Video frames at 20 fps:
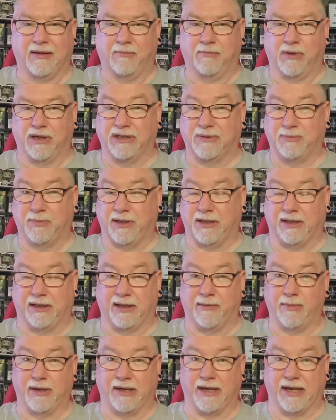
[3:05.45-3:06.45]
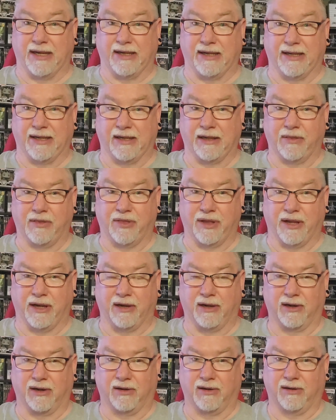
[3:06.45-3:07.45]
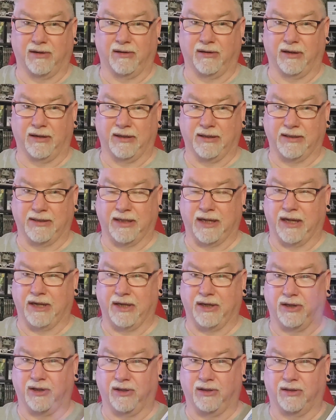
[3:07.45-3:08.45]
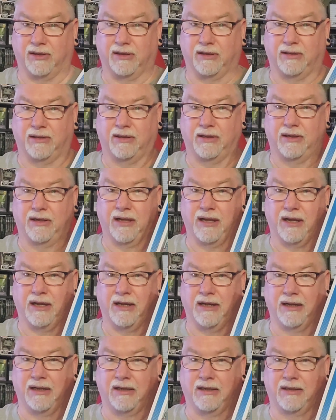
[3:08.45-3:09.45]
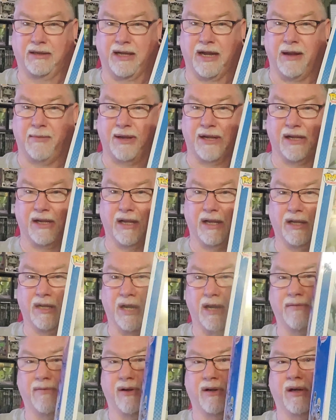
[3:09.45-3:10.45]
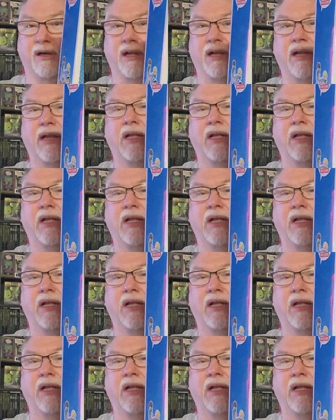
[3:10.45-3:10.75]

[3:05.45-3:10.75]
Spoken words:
must be eliminating their entire comic cover